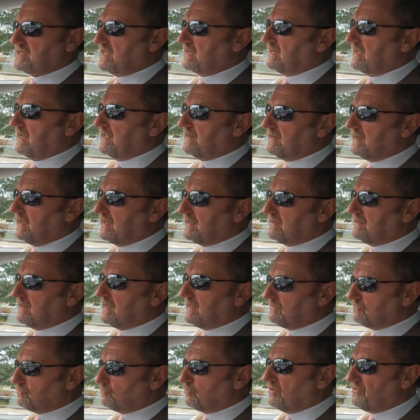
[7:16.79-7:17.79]

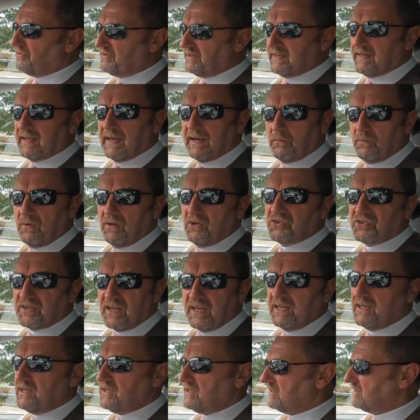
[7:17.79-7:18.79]
And one thing that I will
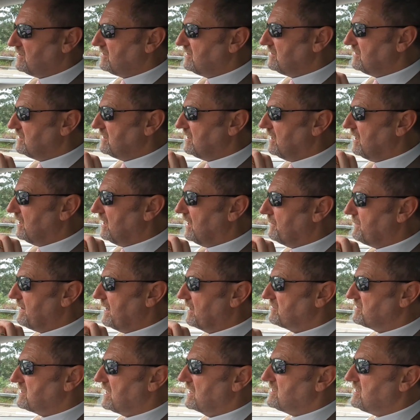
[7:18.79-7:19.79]
say
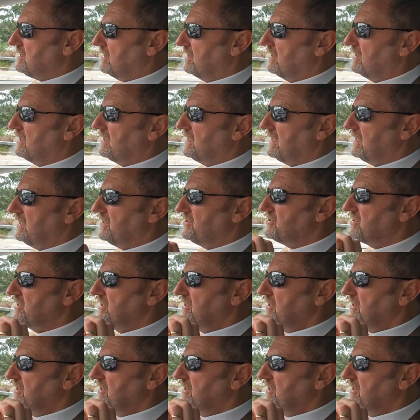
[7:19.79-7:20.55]
about Tesla is